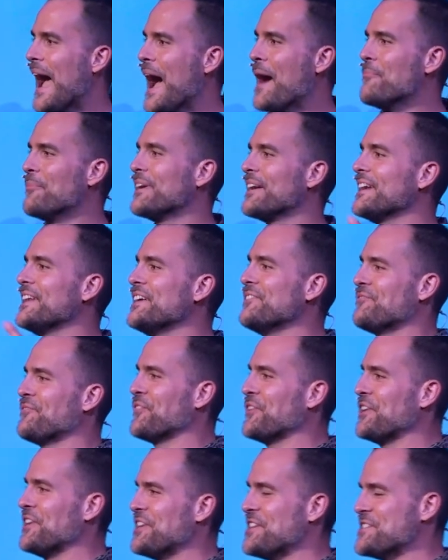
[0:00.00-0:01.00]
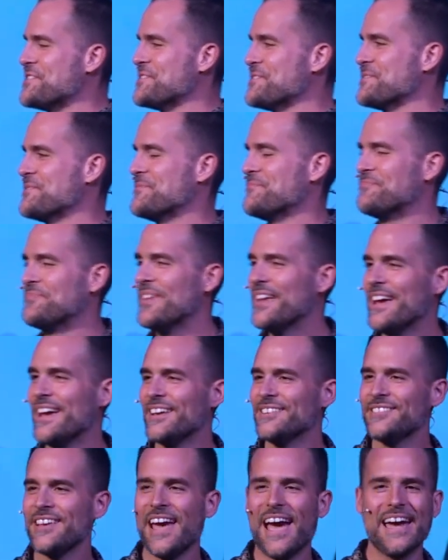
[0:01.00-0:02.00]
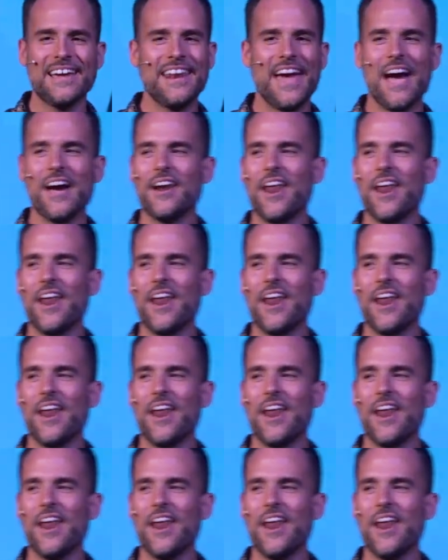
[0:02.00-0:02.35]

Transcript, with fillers: I'm going to live for you. Say, I now